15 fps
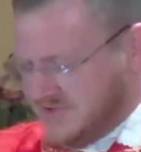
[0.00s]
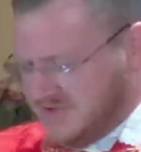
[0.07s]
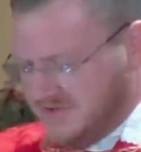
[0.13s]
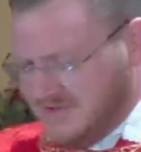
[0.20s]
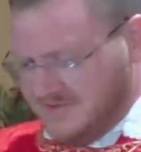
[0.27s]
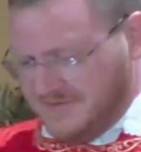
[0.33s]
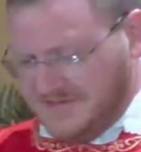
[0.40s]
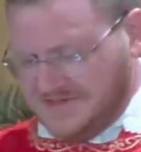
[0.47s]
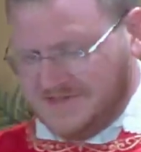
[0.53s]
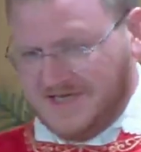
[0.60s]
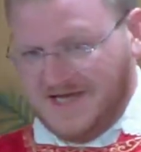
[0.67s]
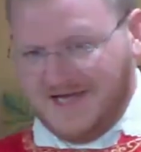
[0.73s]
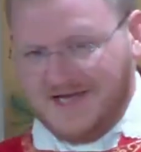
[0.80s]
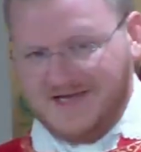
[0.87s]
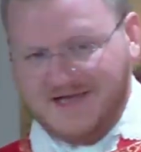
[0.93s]
Jude that we
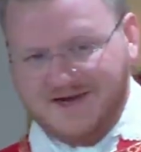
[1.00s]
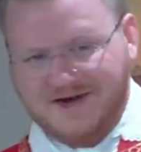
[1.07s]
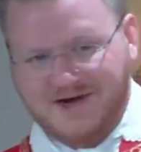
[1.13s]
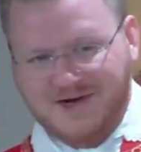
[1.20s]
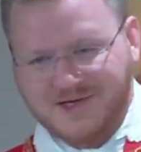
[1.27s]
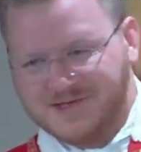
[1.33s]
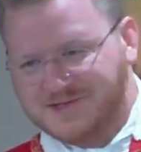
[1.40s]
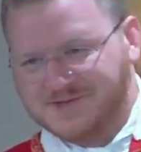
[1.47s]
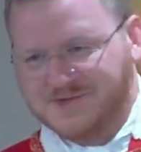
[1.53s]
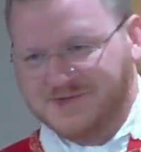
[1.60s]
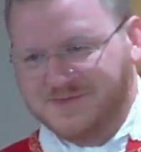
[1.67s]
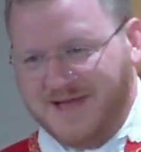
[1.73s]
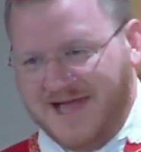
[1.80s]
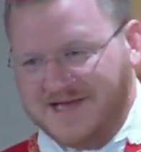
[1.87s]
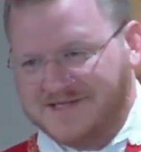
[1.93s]
sang at our
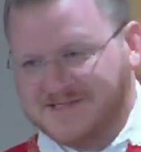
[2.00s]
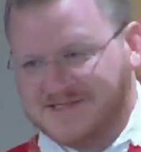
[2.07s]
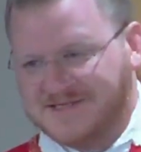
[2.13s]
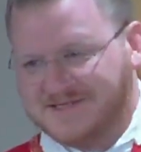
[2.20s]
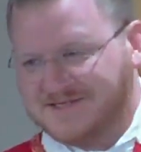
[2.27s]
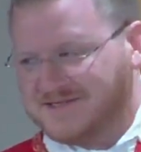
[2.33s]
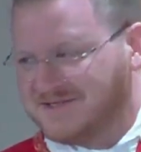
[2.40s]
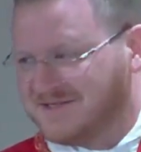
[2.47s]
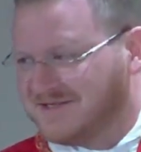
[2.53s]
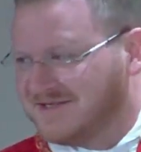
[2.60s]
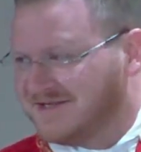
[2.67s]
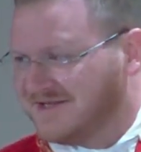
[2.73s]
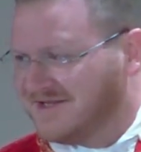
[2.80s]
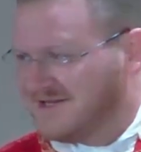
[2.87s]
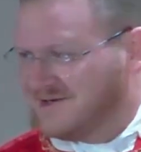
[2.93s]
all-school Masses.
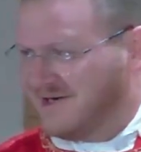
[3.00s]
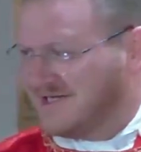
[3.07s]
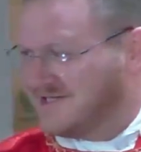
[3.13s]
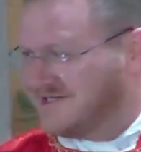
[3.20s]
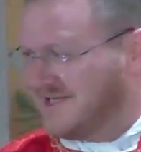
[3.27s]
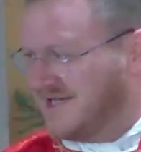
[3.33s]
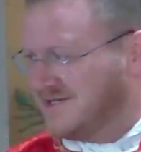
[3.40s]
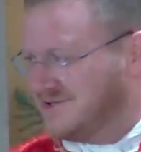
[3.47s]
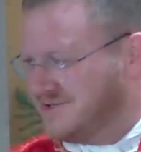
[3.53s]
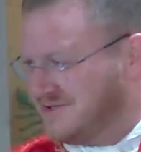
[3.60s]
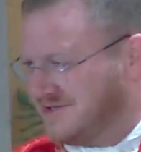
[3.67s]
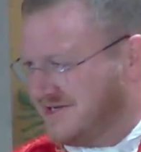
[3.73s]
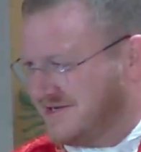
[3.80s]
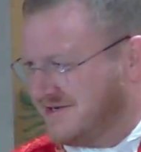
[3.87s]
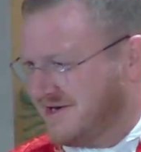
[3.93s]
Great St.
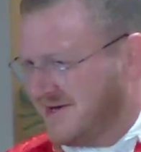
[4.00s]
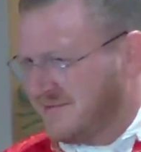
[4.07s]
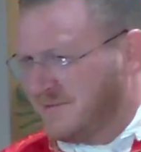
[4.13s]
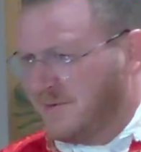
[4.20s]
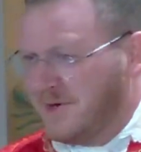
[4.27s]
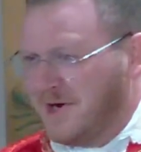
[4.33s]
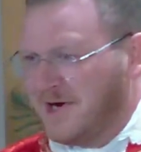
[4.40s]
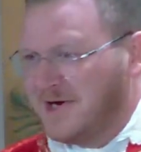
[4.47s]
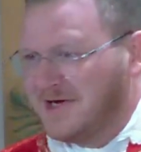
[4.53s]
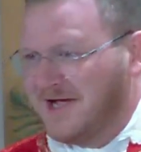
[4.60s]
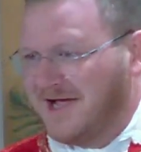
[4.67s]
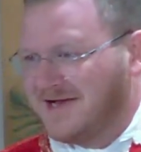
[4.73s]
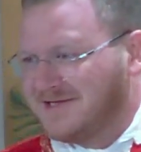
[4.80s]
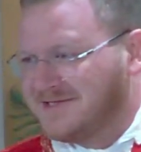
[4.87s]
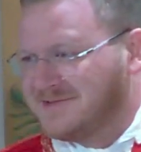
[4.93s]
Jude, hear our prayer,
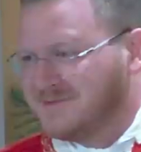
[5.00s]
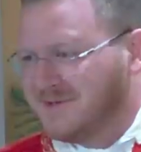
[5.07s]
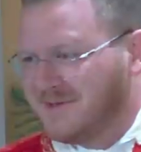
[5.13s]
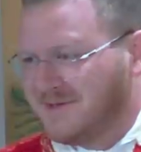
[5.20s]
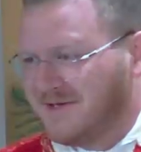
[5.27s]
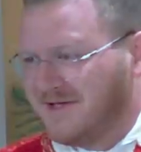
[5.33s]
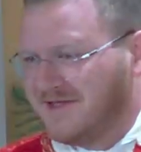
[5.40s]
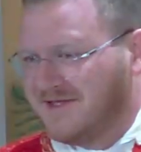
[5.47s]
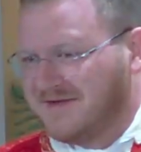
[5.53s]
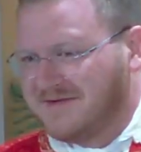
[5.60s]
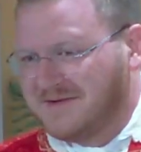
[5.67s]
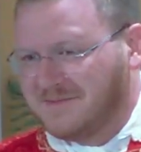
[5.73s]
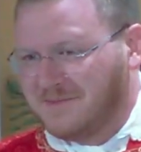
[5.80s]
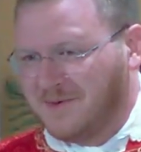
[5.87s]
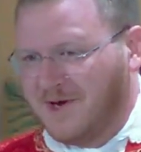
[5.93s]
guide us with thy
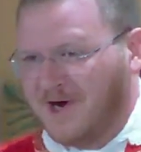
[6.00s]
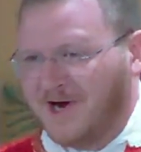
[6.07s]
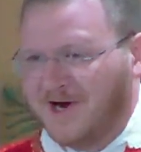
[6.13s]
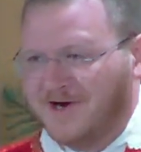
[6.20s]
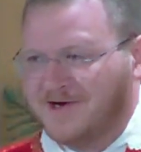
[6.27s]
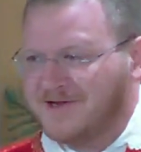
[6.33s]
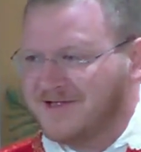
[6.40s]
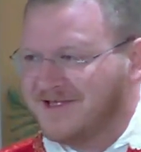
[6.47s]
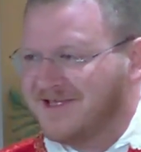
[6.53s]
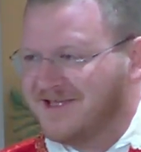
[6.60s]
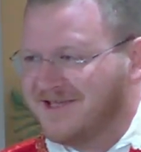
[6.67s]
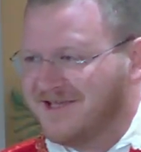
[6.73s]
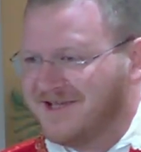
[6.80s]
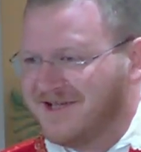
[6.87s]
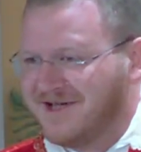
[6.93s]
loving prayer.
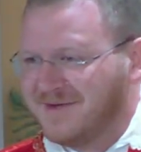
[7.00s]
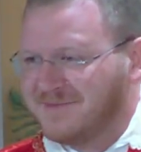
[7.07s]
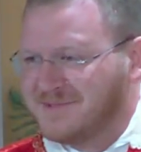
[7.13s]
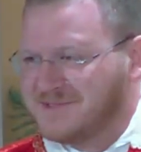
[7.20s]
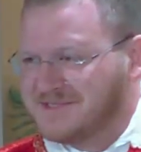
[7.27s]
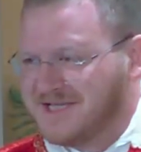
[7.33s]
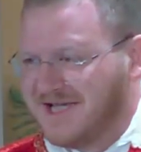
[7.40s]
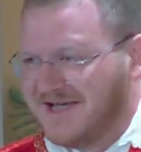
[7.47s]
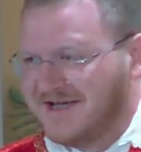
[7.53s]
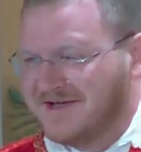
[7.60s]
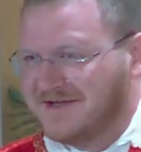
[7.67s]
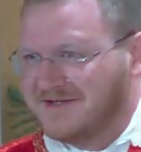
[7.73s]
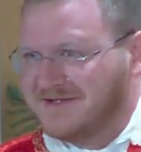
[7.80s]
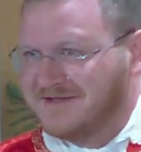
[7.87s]
Help us now.